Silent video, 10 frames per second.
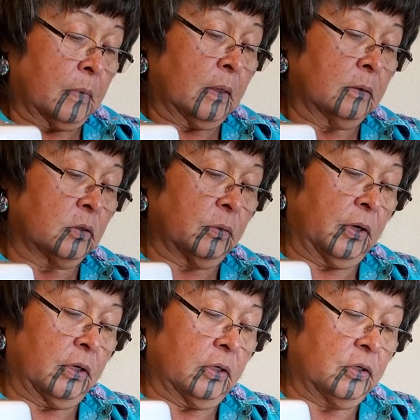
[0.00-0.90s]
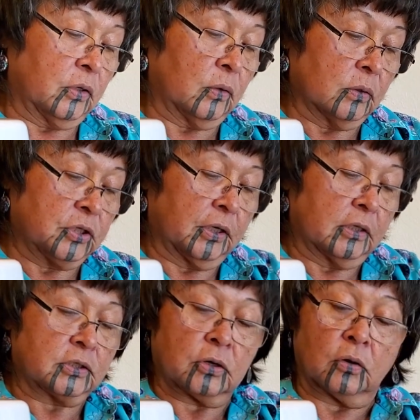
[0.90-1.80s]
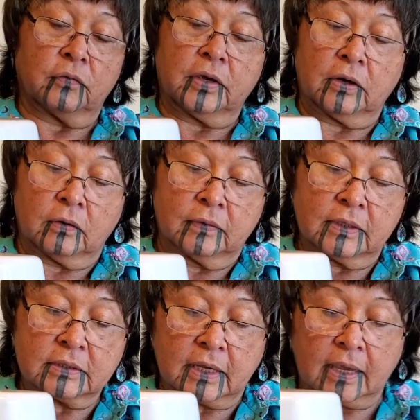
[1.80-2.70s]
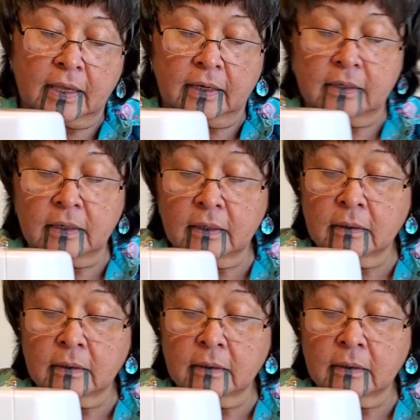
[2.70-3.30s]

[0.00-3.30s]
So what you're going to do is you're going to start over here on this end.